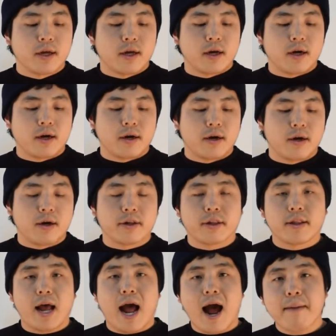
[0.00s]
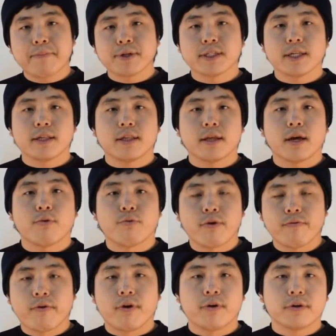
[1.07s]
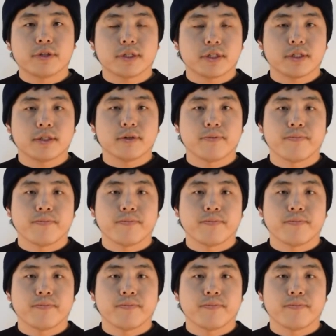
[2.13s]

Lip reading: an opposite, a reverse